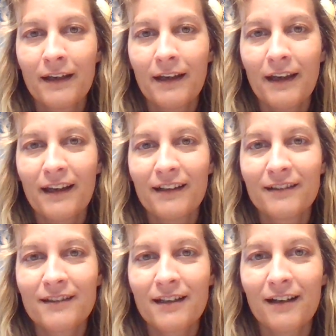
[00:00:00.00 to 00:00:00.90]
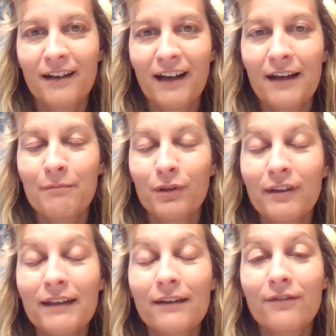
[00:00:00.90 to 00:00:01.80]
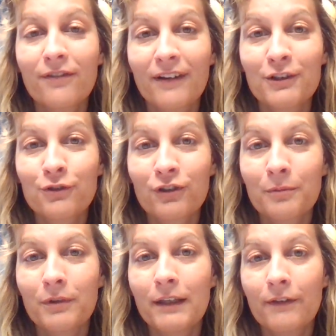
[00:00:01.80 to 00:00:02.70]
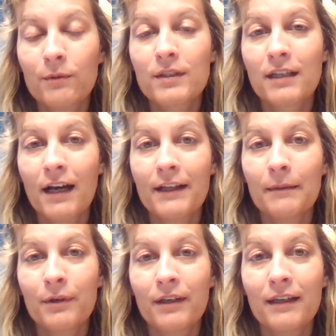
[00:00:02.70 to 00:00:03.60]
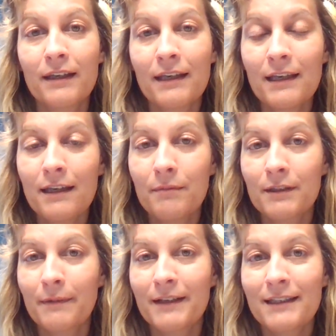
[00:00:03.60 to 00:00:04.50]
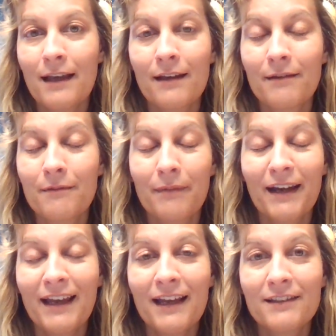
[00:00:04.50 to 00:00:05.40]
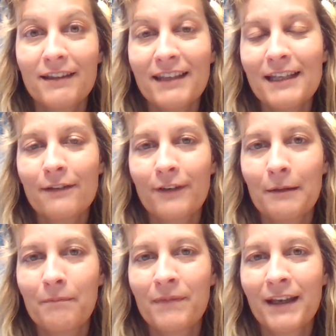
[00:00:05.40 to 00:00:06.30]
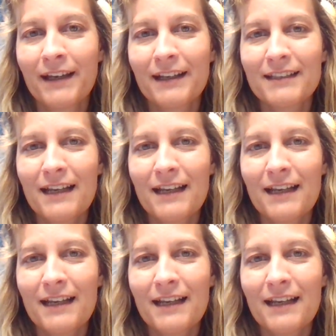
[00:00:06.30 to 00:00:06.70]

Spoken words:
And I truly believe it was God that put him in my head to think of him, because